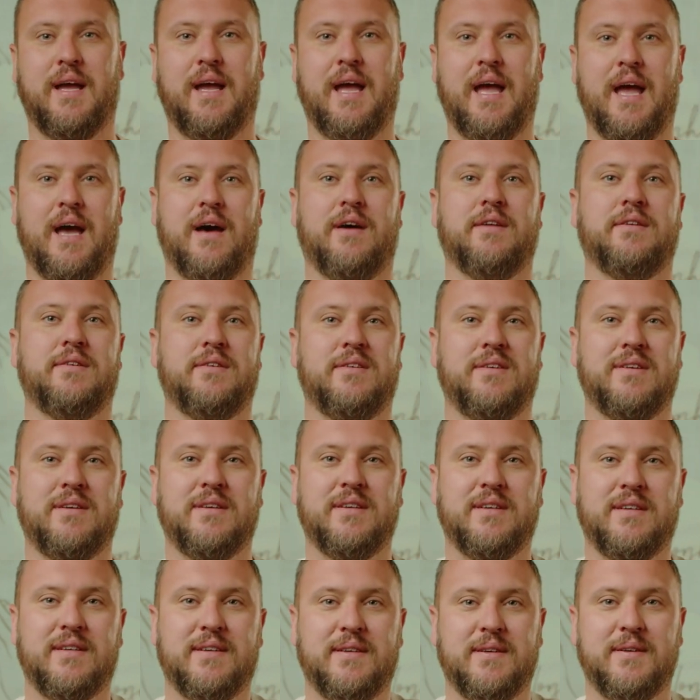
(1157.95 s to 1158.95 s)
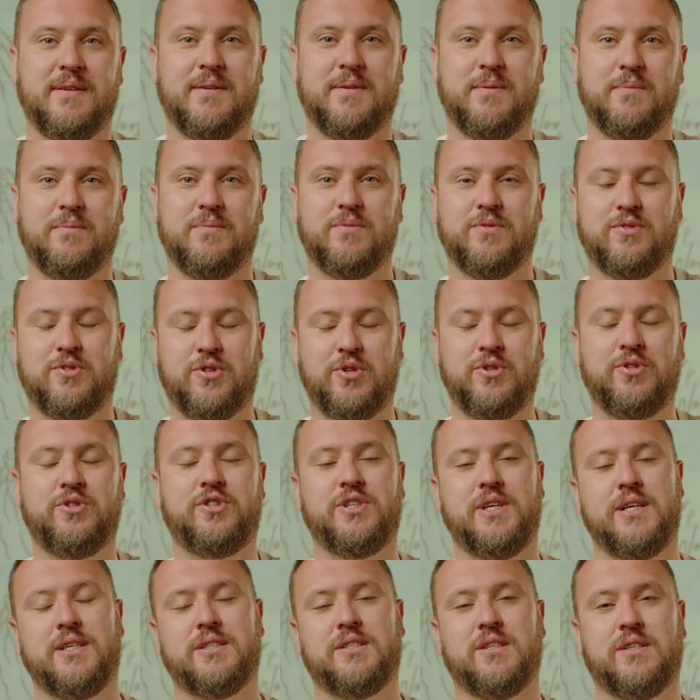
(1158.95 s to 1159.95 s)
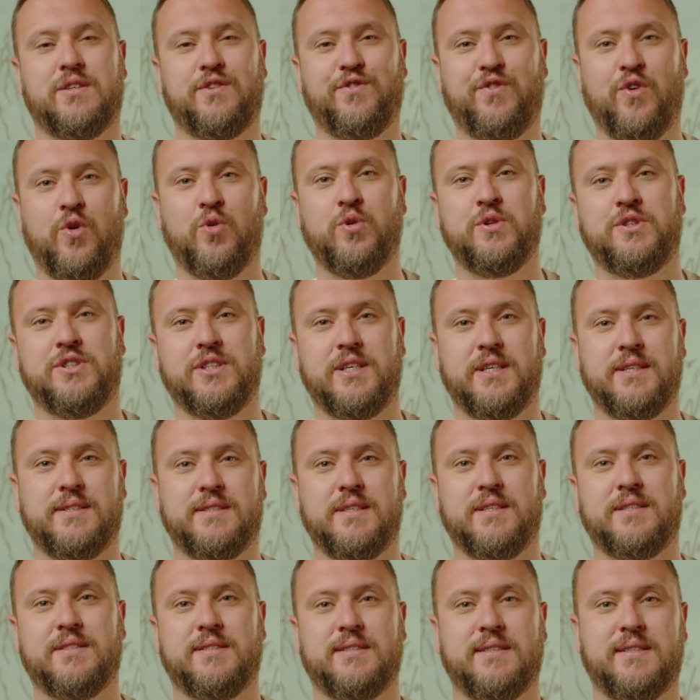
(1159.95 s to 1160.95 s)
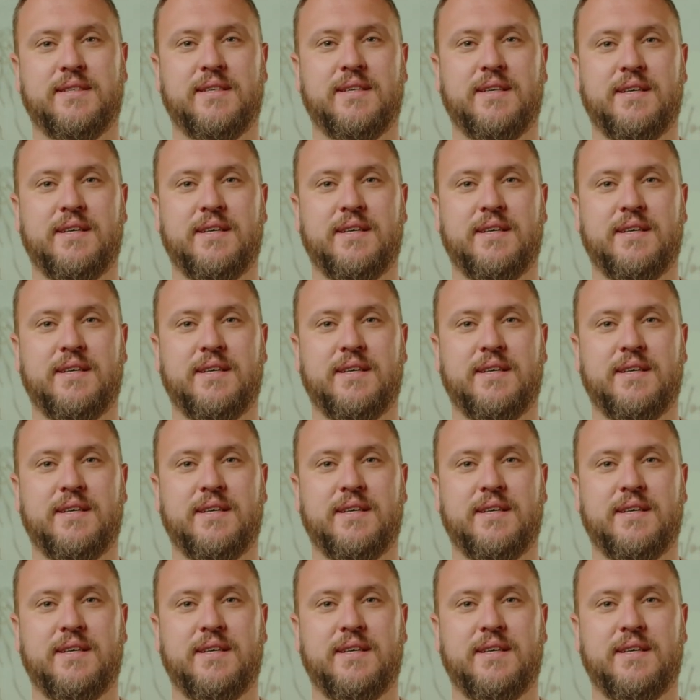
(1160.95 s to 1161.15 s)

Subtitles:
out to Jesus, for Jesus,